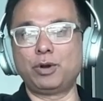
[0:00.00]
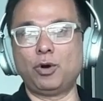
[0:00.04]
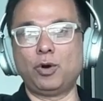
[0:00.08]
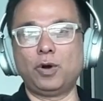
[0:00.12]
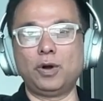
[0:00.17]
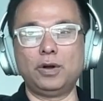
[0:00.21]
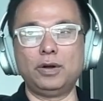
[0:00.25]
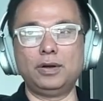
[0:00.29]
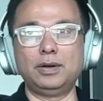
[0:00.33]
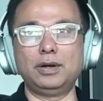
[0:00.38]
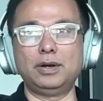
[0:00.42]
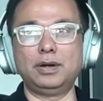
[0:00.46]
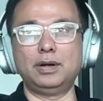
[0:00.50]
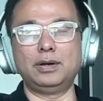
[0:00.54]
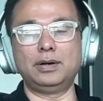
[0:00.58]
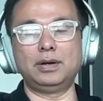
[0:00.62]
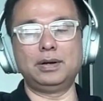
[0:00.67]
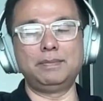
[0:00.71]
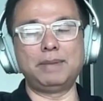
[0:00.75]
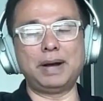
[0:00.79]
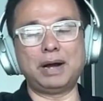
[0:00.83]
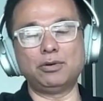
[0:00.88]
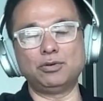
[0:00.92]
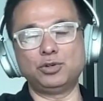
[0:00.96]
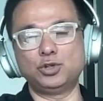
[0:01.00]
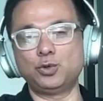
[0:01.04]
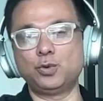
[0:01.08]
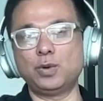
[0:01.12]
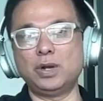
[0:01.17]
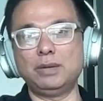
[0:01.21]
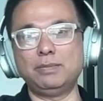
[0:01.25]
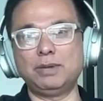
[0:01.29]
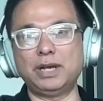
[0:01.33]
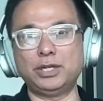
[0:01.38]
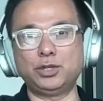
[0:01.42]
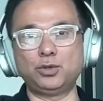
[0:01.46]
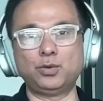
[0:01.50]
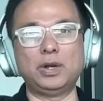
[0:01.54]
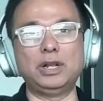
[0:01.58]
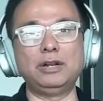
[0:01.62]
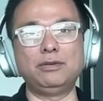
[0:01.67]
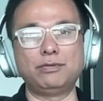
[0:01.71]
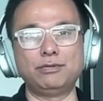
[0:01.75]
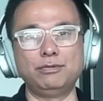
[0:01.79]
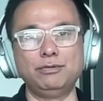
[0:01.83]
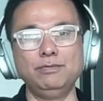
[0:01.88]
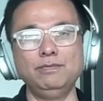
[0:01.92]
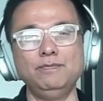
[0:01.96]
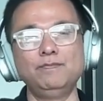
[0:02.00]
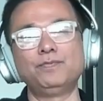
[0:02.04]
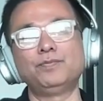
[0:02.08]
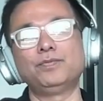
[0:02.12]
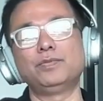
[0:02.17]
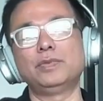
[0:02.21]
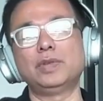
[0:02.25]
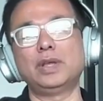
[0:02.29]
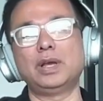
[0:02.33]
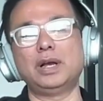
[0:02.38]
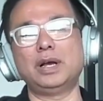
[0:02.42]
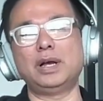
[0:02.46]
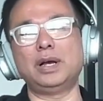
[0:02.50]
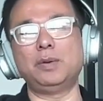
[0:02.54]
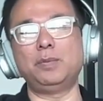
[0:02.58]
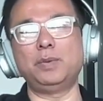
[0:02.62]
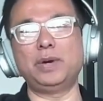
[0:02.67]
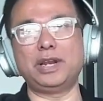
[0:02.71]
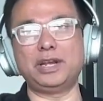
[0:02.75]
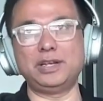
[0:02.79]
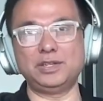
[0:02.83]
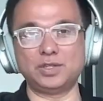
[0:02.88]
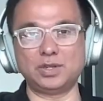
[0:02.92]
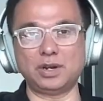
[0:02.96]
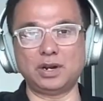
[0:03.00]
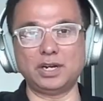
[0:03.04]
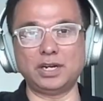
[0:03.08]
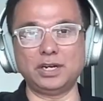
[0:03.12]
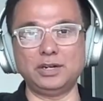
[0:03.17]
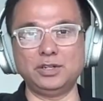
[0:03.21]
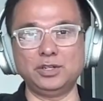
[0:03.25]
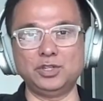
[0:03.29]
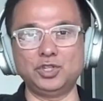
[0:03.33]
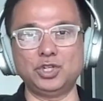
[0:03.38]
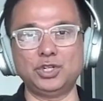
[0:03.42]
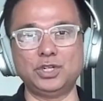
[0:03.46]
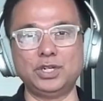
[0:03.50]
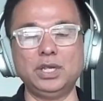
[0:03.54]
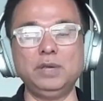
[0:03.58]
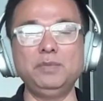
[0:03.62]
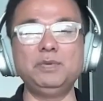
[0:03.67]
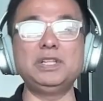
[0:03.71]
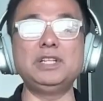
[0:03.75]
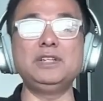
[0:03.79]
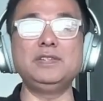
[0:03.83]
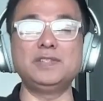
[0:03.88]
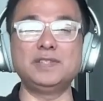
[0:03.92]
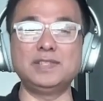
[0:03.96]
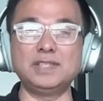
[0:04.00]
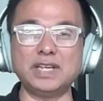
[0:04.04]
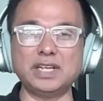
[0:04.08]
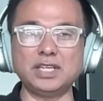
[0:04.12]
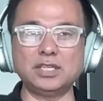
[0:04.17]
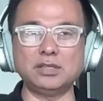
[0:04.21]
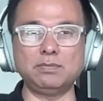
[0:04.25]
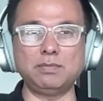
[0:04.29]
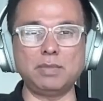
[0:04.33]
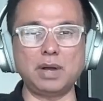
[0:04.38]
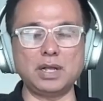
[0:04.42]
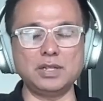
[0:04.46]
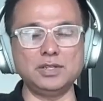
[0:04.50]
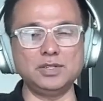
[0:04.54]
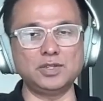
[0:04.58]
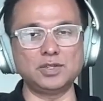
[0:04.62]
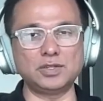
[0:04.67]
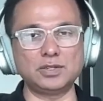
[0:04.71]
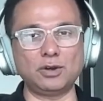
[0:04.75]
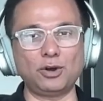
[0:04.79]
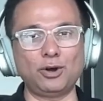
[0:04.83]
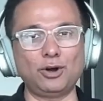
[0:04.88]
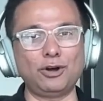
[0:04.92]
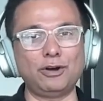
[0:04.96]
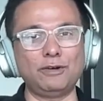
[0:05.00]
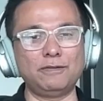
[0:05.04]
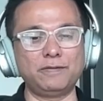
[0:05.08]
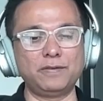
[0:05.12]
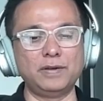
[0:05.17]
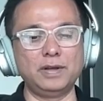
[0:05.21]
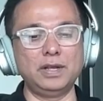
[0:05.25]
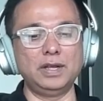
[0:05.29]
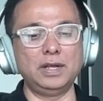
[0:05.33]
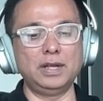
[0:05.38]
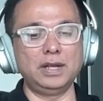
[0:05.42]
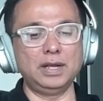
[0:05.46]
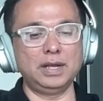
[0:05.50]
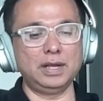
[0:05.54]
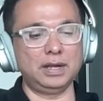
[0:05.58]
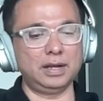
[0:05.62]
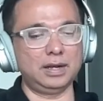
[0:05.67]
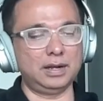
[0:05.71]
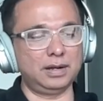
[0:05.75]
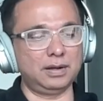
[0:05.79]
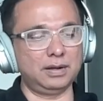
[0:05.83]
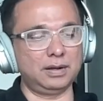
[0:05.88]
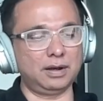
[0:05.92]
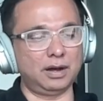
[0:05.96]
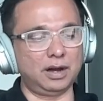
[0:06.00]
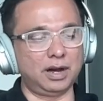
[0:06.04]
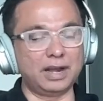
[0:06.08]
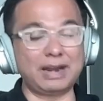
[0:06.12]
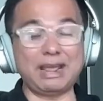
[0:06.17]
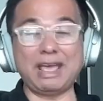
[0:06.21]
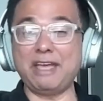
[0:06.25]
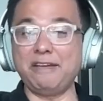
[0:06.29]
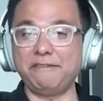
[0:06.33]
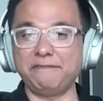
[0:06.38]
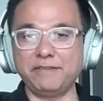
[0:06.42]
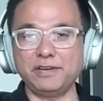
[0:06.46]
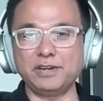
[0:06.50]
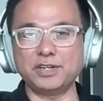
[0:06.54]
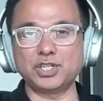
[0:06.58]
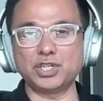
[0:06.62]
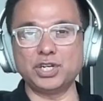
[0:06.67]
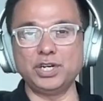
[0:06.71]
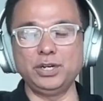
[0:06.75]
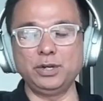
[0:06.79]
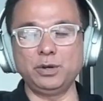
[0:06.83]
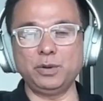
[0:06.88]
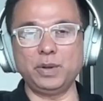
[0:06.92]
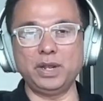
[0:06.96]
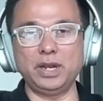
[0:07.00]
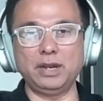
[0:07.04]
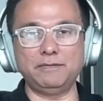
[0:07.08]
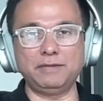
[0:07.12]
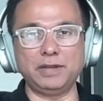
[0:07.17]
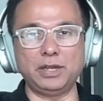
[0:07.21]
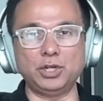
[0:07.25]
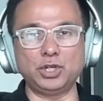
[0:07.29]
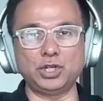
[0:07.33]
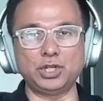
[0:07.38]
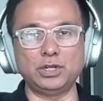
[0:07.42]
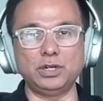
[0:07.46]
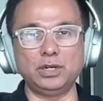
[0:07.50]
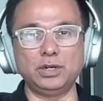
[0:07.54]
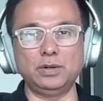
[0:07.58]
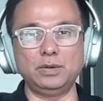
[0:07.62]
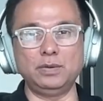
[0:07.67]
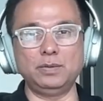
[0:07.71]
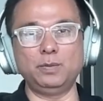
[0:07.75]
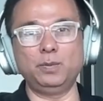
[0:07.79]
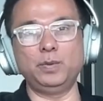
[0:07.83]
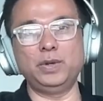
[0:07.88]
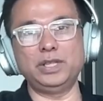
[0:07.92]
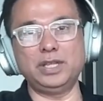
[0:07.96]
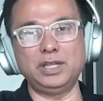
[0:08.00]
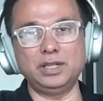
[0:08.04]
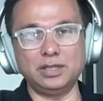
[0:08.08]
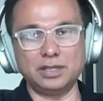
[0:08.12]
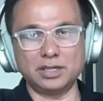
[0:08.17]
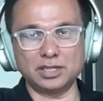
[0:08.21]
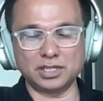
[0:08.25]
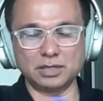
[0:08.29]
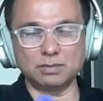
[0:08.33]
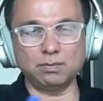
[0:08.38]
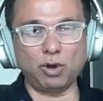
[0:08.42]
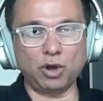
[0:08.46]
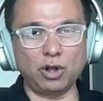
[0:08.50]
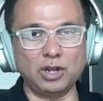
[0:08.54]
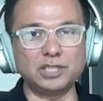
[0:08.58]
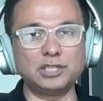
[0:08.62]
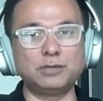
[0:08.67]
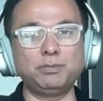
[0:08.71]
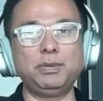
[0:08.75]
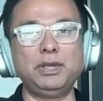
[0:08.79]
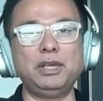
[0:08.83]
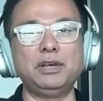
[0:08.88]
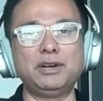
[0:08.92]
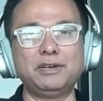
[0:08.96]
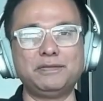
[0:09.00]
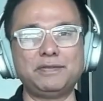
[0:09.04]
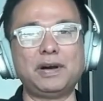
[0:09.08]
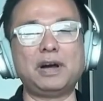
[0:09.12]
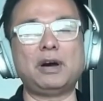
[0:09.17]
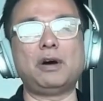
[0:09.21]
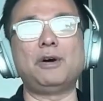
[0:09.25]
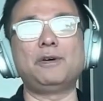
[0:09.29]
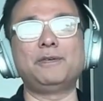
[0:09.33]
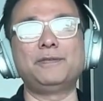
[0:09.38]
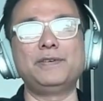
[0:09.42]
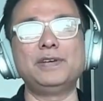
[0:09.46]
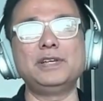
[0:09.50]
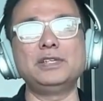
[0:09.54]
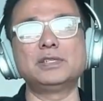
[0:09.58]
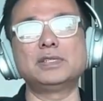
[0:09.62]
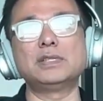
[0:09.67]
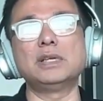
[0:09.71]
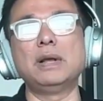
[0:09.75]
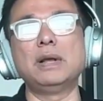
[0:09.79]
called about 12 by 12 room, where I started the journey. Within 6 months of our efforts into innovation within the small sphere of our office,